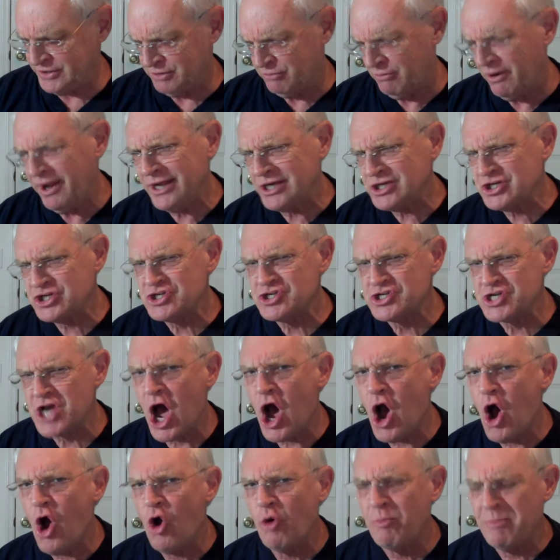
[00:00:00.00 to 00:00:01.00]
Directions
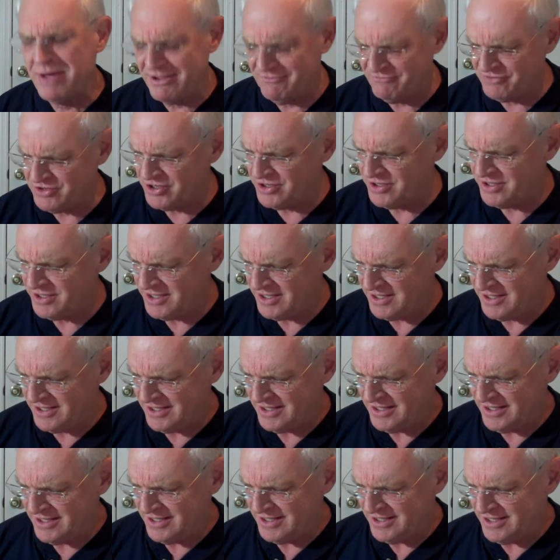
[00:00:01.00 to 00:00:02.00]
home. Have you
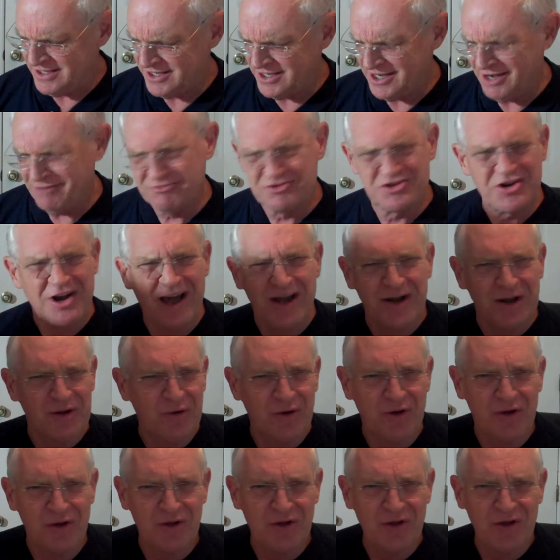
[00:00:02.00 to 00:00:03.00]
ever tried to
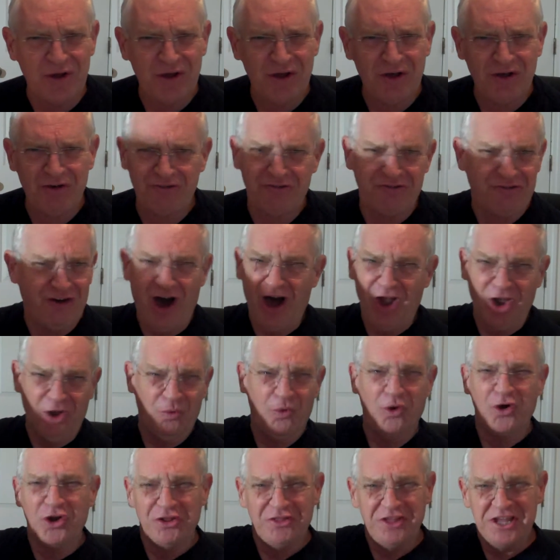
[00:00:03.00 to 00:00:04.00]

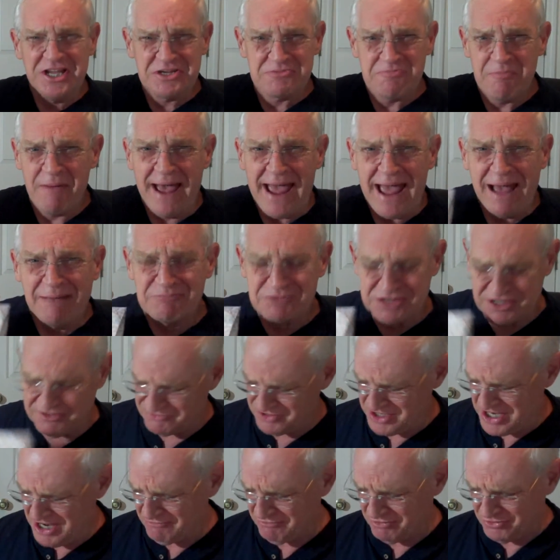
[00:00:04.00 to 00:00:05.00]
follow one of these maps? Have
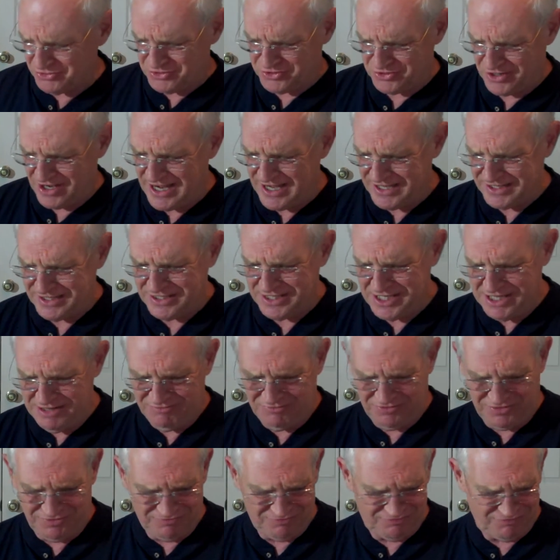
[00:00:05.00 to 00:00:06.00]
you ever tried to
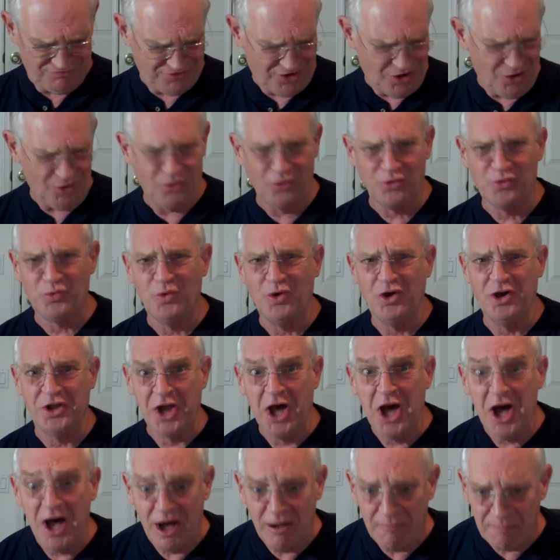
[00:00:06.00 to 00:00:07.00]
even fold one
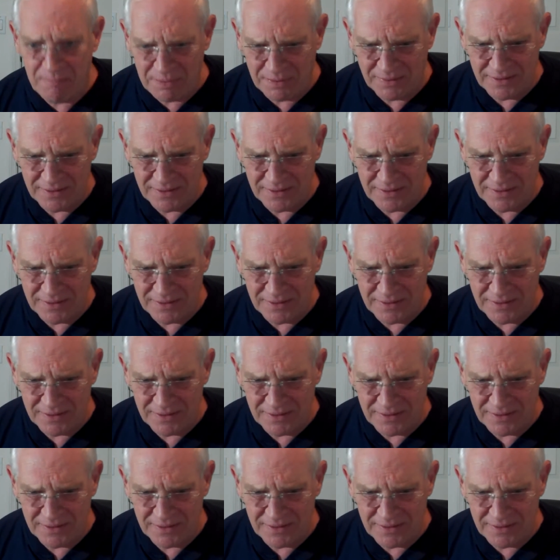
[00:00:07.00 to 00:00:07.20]
up?